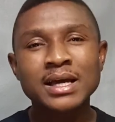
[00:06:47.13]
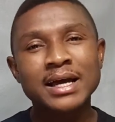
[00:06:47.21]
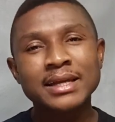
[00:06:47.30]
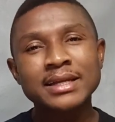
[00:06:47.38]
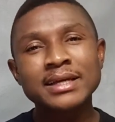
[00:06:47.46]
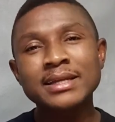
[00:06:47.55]

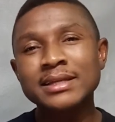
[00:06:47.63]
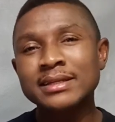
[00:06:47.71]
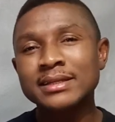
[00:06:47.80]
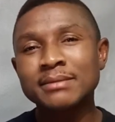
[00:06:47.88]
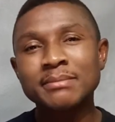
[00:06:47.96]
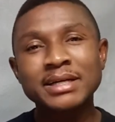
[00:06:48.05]
And then
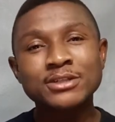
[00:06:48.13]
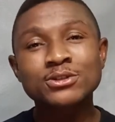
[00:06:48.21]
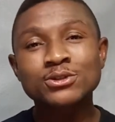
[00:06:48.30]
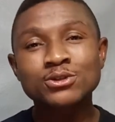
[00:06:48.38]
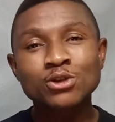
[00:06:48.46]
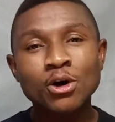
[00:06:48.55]
it might
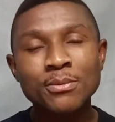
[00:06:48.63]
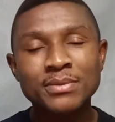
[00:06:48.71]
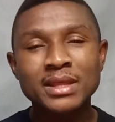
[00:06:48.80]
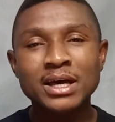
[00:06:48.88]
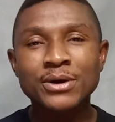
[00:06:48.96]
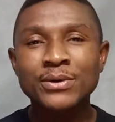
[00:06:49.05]
just stop
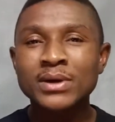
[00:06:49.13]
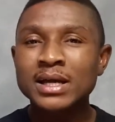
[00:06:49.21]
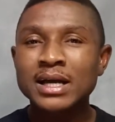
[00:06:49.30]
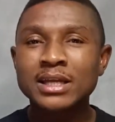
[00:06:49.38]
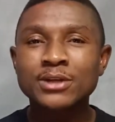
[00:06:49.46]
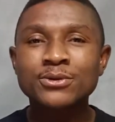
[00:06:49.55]
there
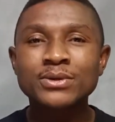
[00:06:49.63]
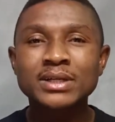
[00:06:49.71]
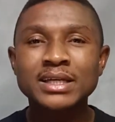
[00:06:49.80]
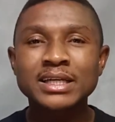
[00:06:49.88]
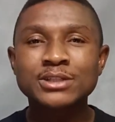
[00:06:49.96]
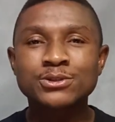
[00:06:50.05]
and they don't
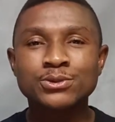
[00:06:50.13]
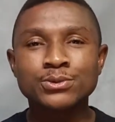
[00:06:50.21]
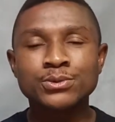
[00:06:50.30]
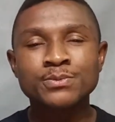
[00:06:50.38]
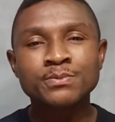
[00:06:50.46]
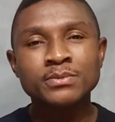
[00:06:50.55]
get
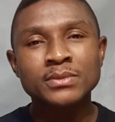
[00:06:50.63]
to,